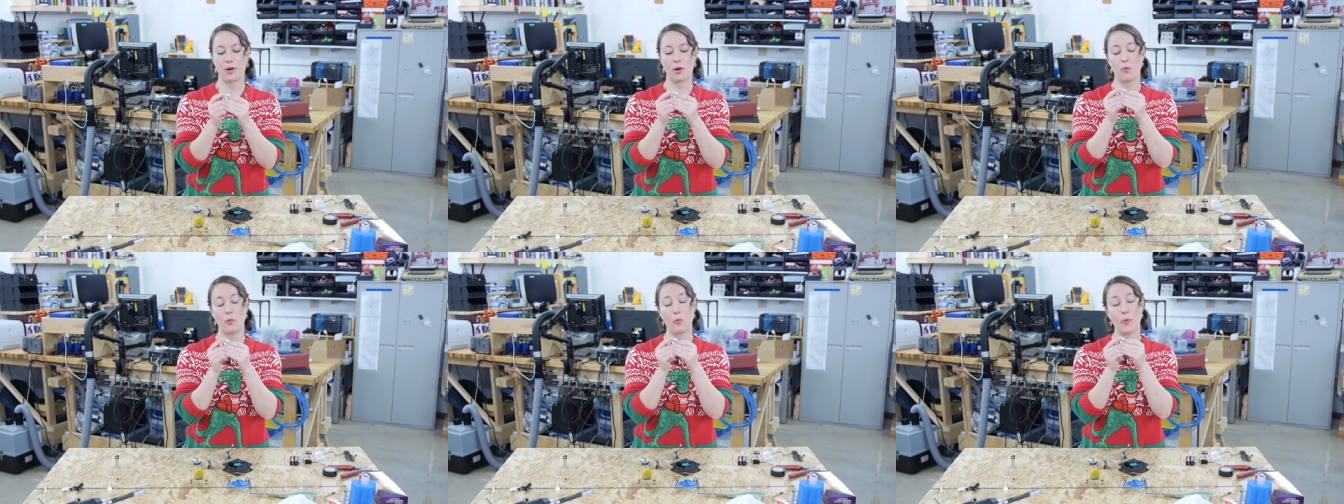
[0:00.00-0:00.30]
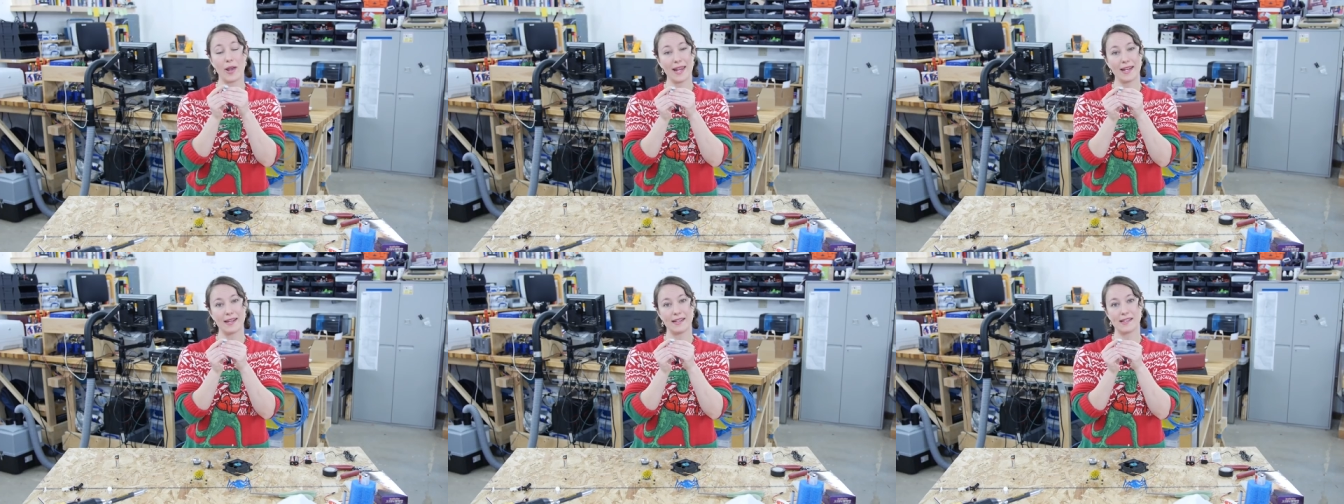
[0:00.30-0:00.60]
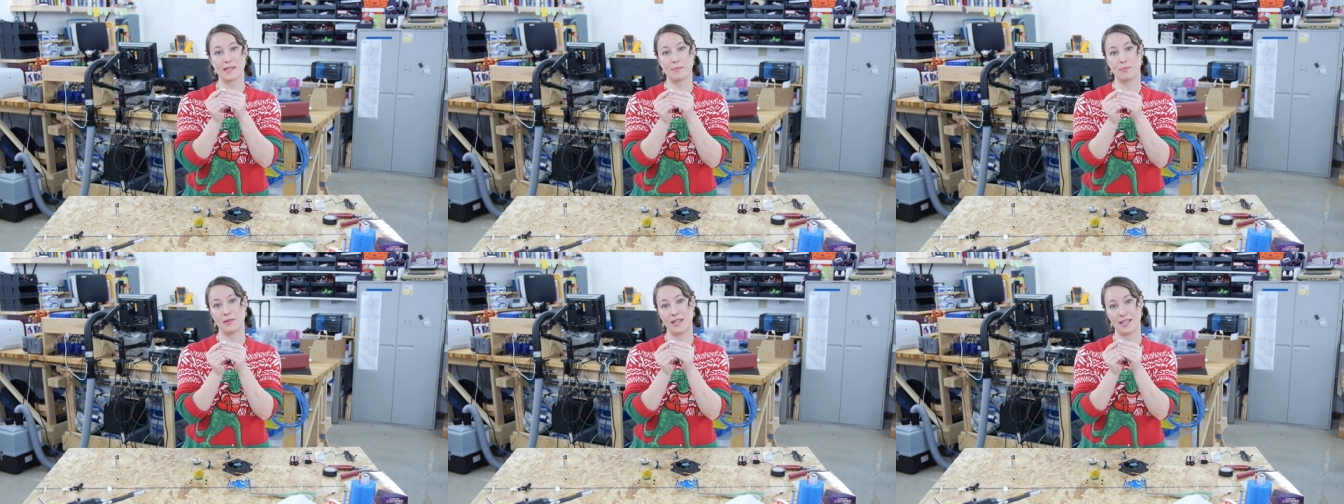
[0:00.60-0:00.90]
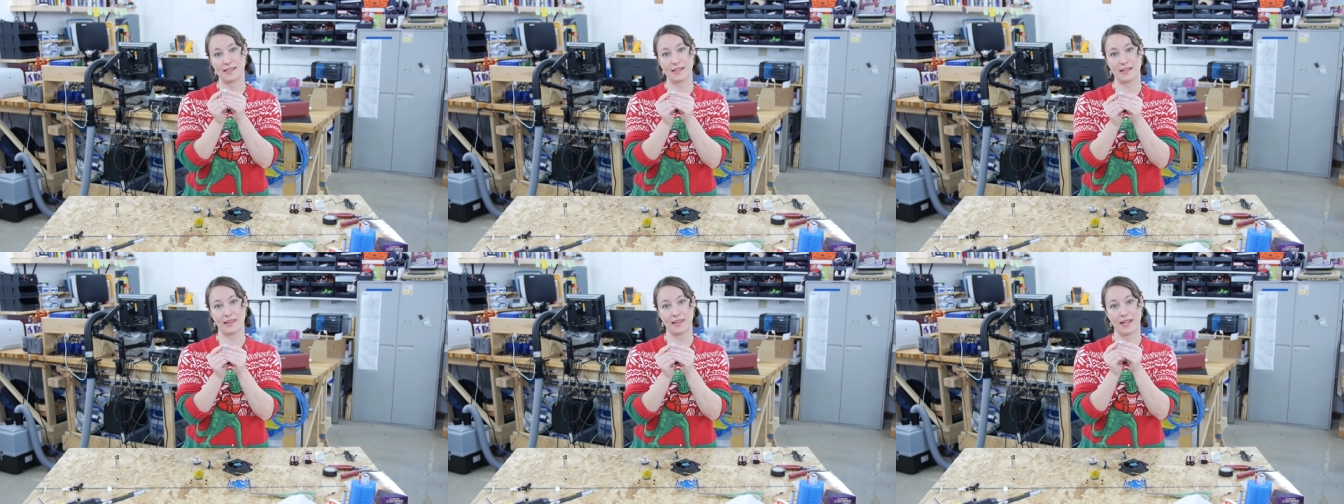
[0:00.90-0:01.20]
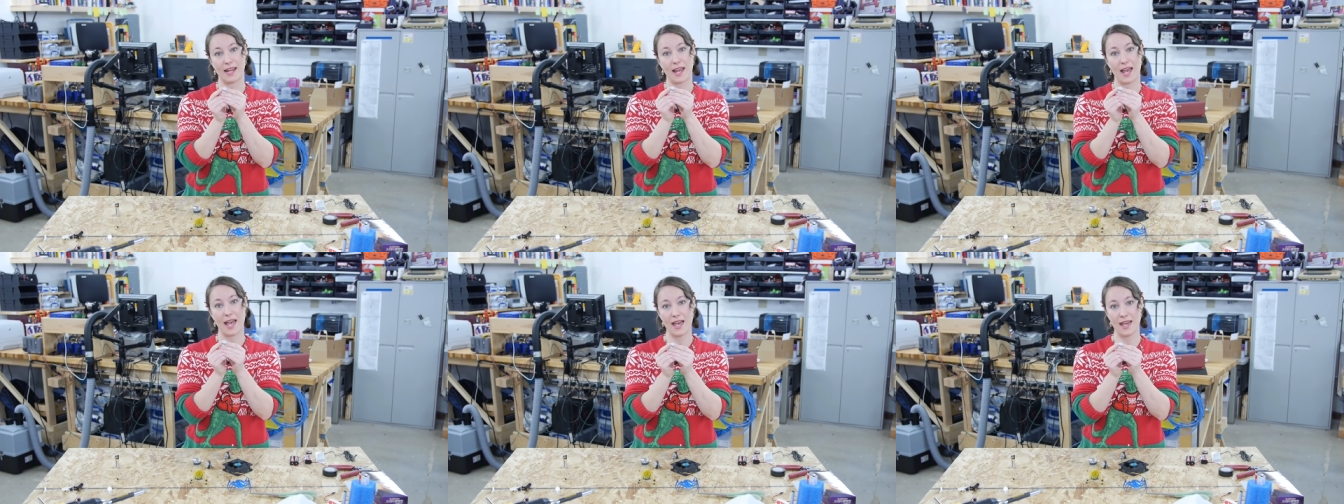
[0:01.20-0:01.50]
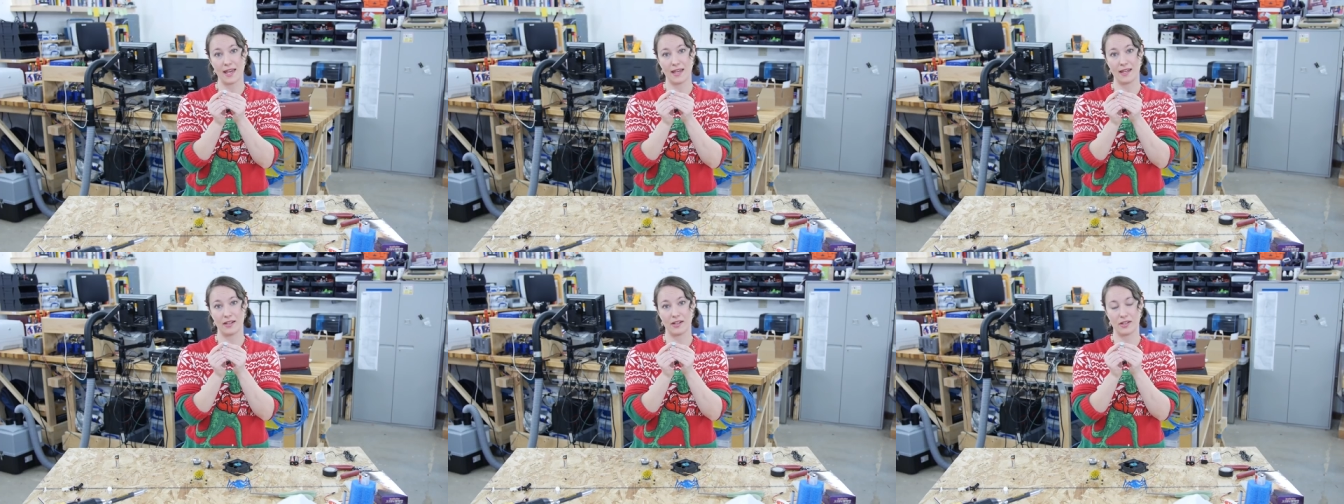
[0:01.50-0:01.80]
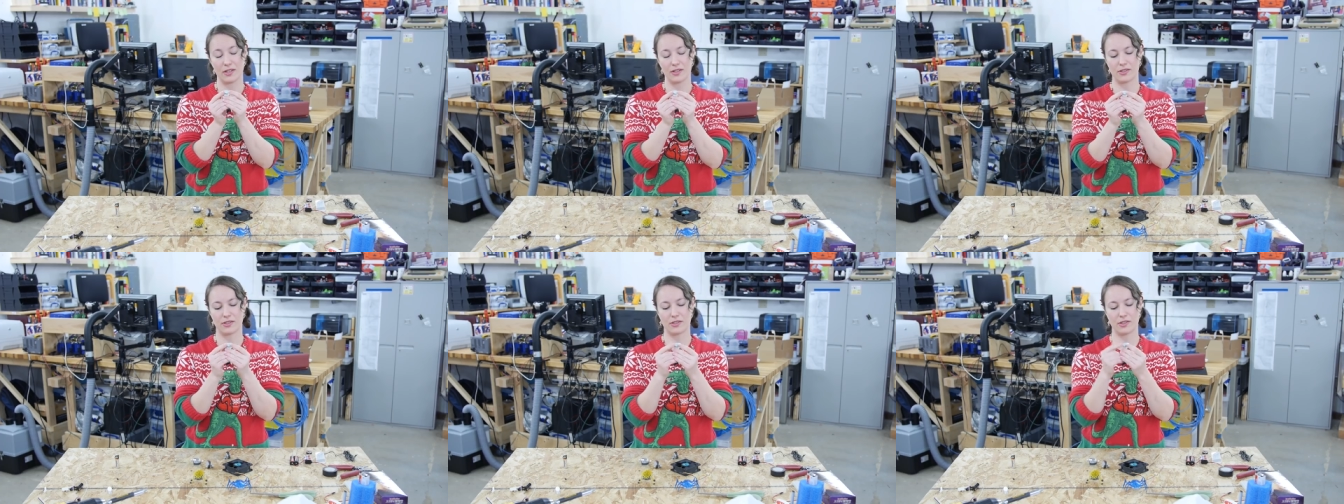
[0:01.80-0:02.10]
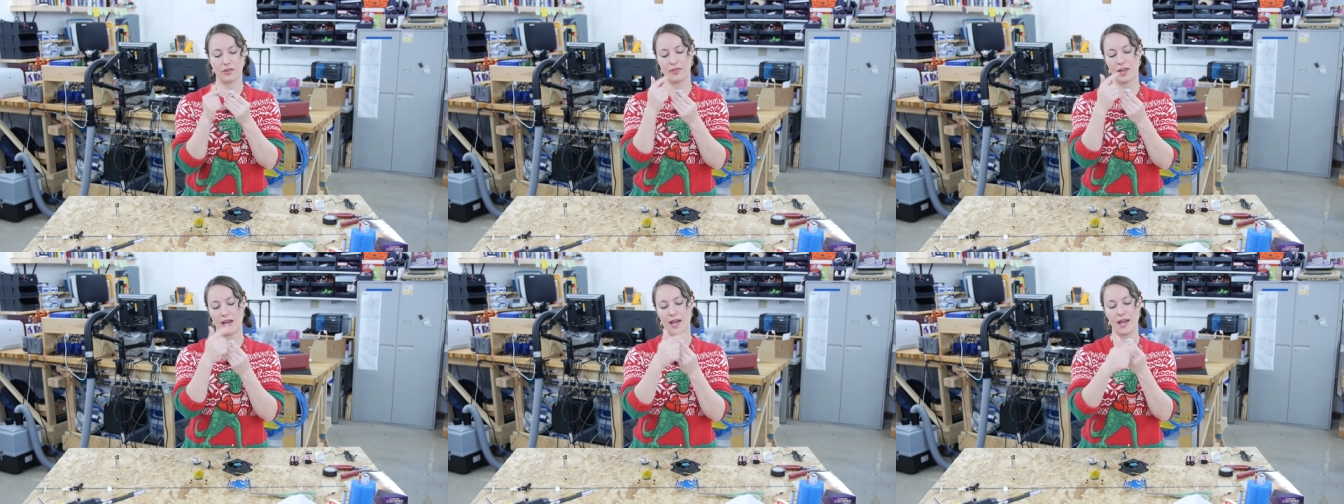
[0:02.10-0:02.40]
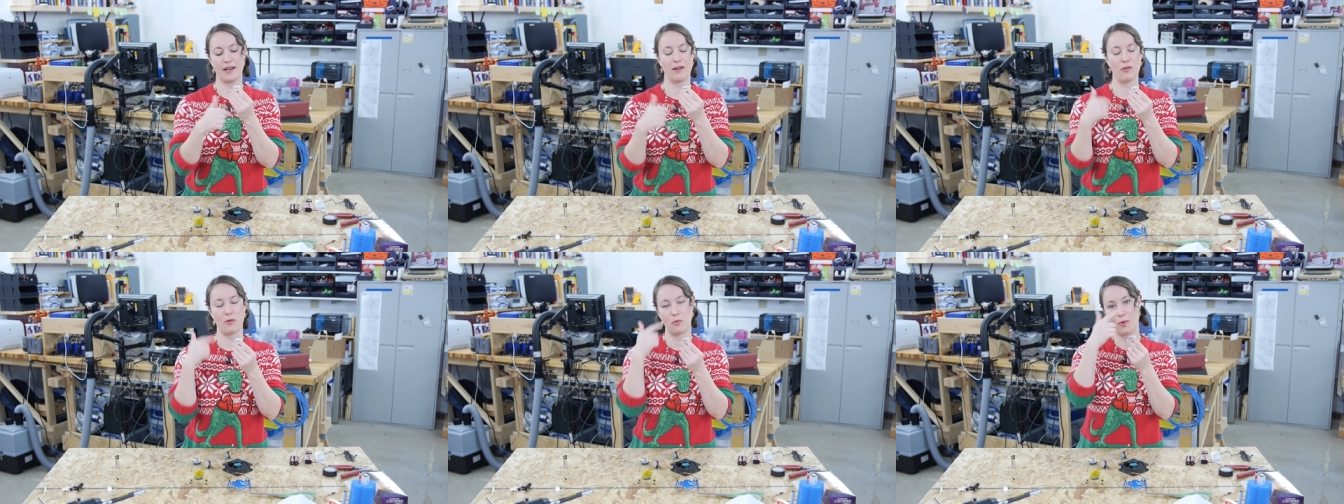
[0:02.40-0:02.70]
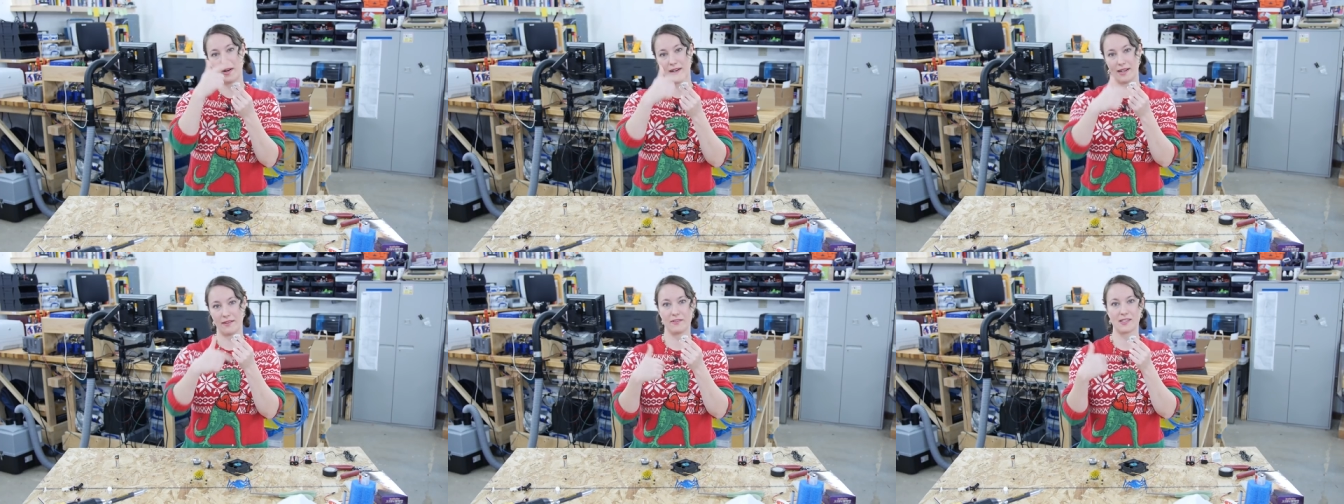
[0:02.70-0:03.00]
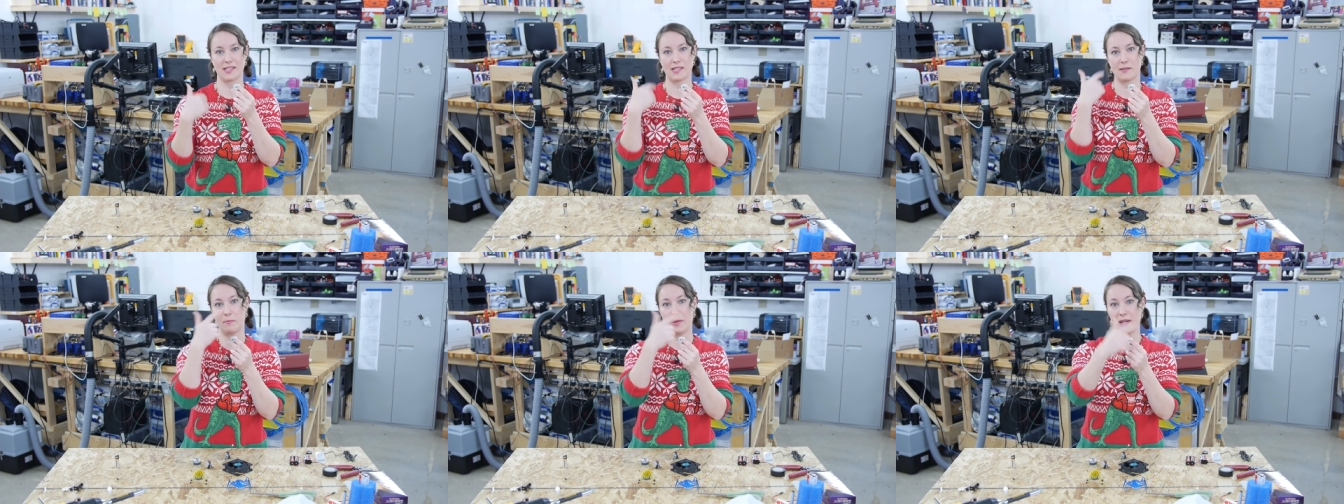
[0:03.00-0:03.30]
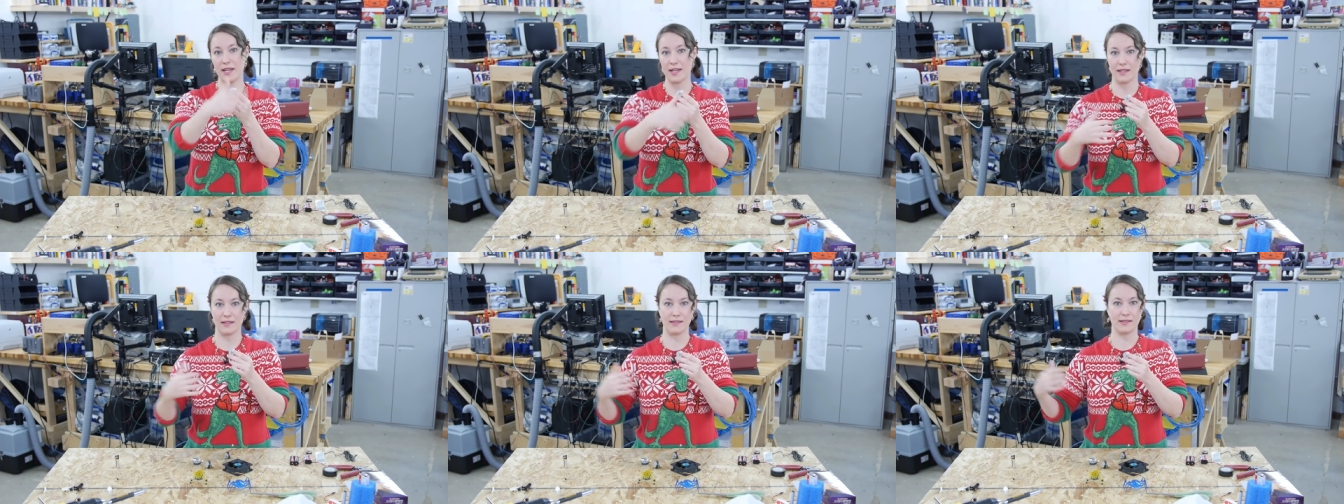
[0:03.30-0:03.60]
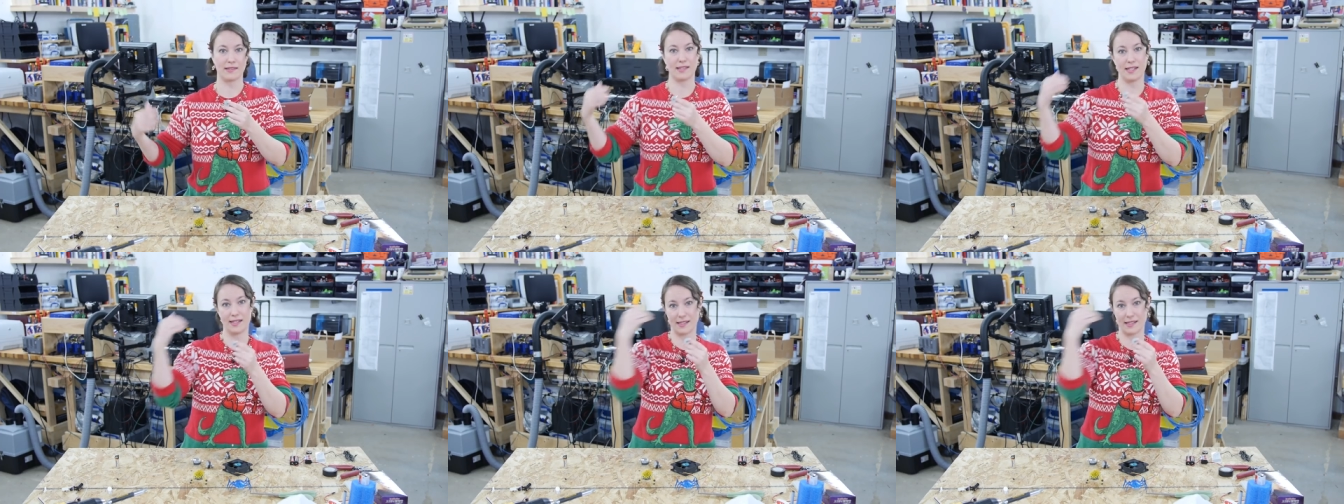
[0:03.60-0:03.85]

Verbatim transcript: but a weight is placed at the end so that when it spins,